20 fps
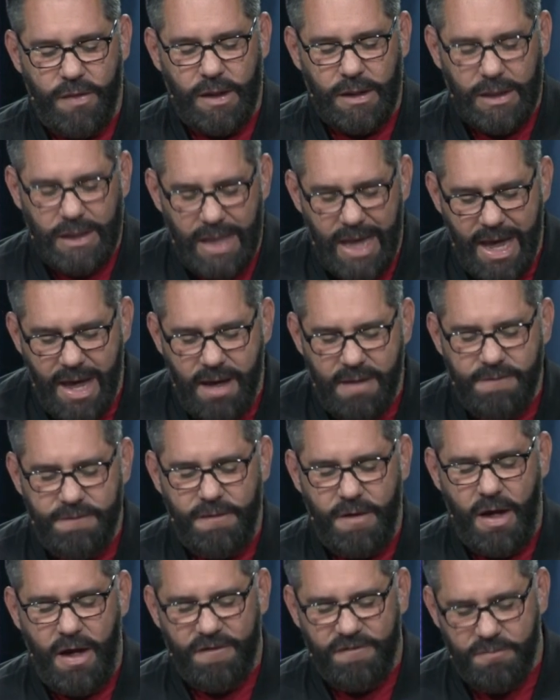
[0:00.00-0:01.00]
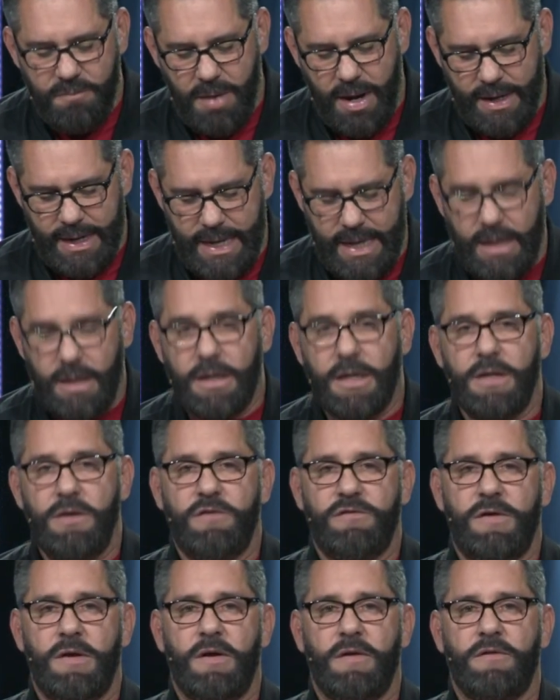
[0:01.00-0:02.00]
the love of money, can you
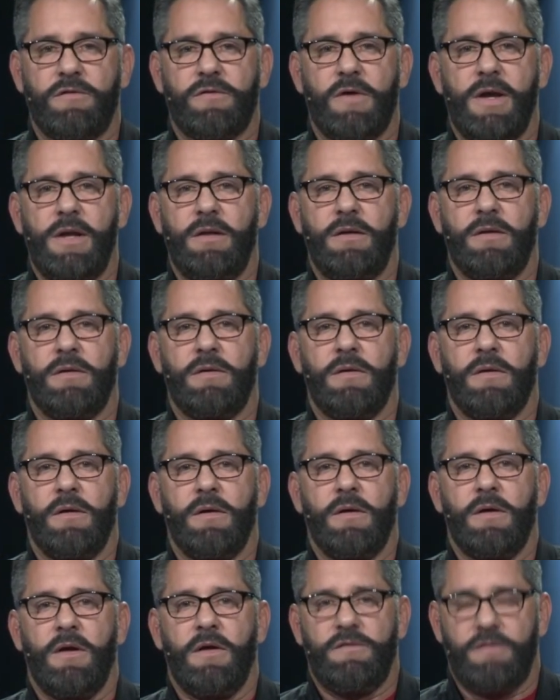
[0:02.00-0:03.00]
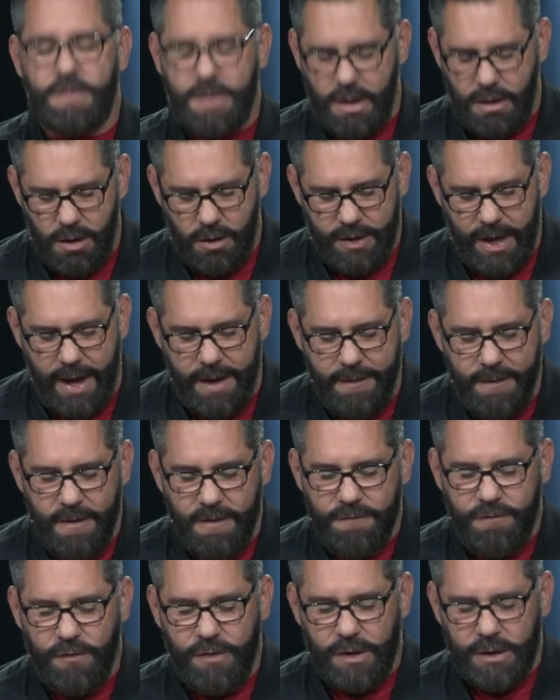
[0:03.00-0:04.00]
see it on the screen? Is it there? Okay.
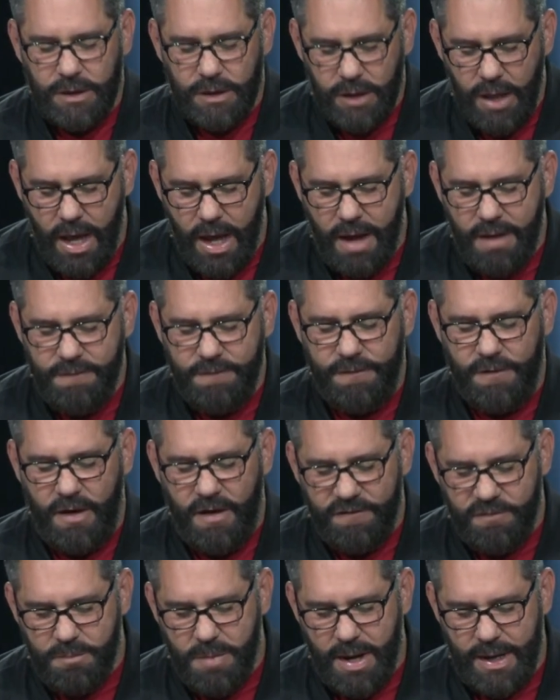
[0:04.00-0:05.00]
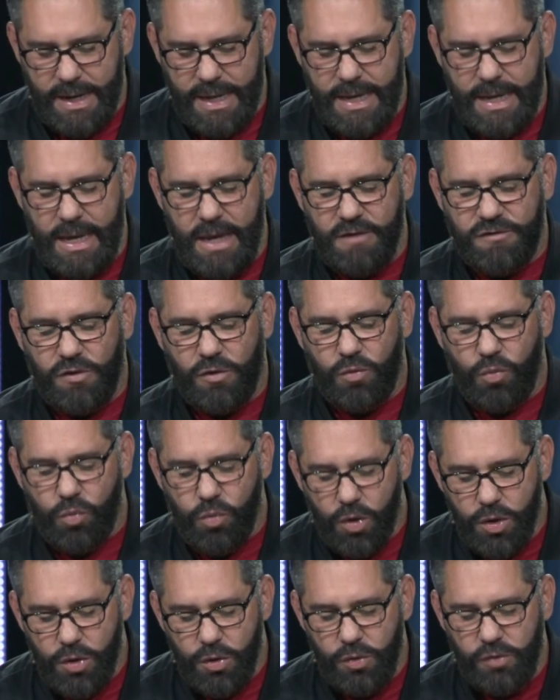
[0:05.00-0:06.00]
For the love of money is a
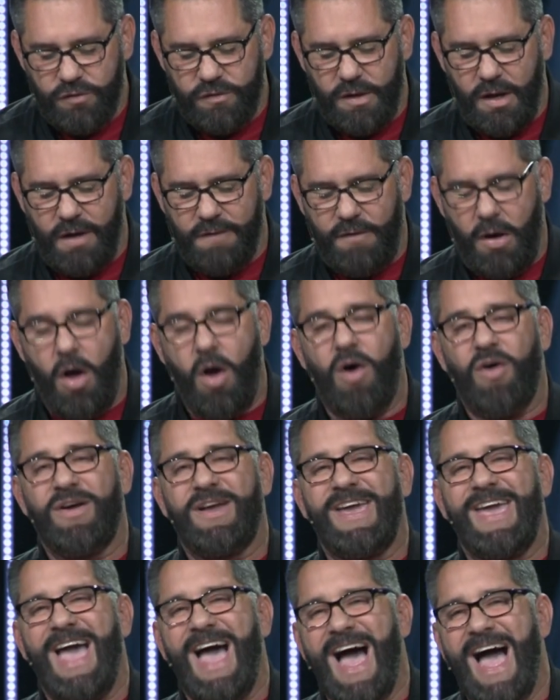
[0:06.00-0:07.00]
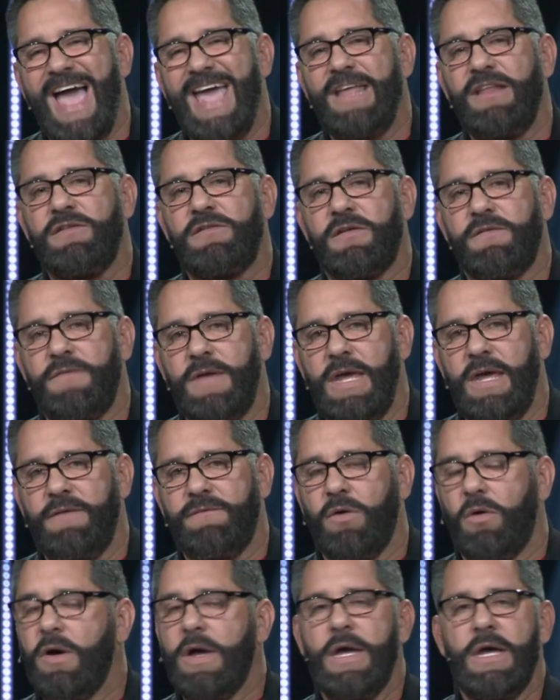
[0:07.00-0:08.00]
root of all kinds of
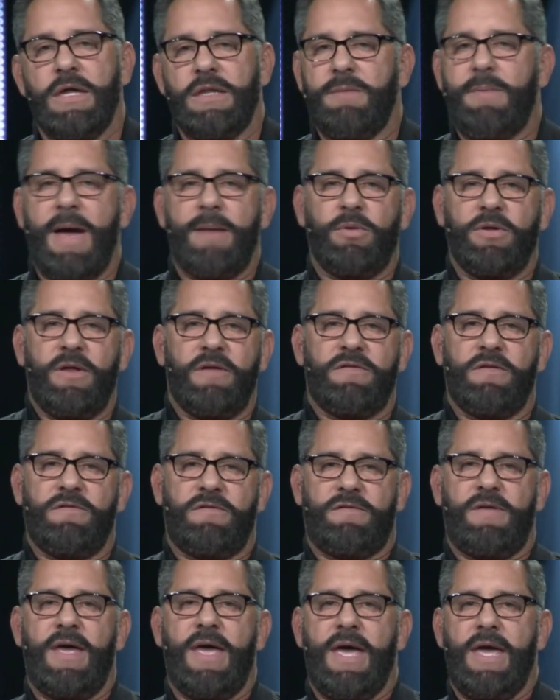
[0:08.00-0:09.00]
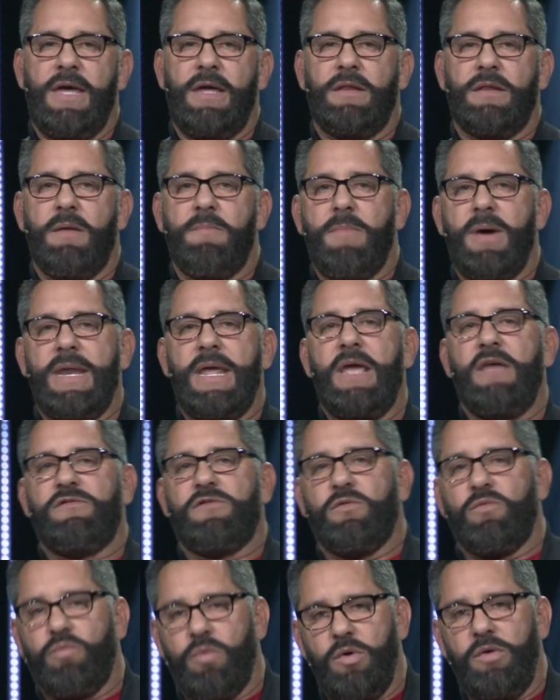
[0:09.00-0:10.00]
evil. The Bible doesn't say that money is
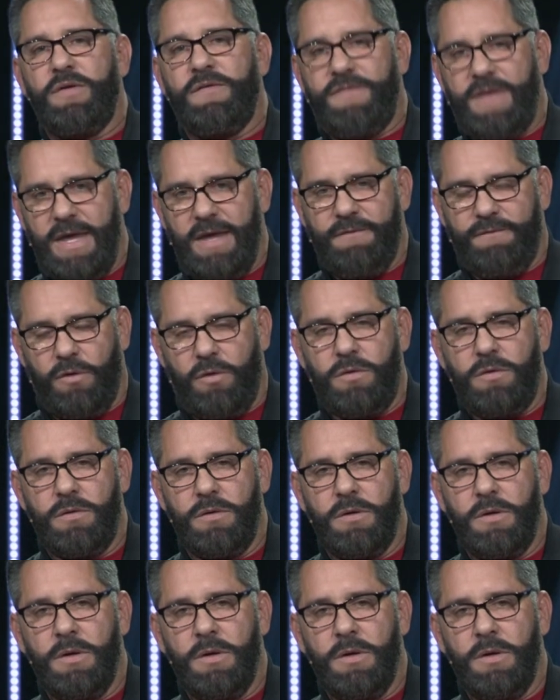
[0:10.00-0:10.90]
the root of evil.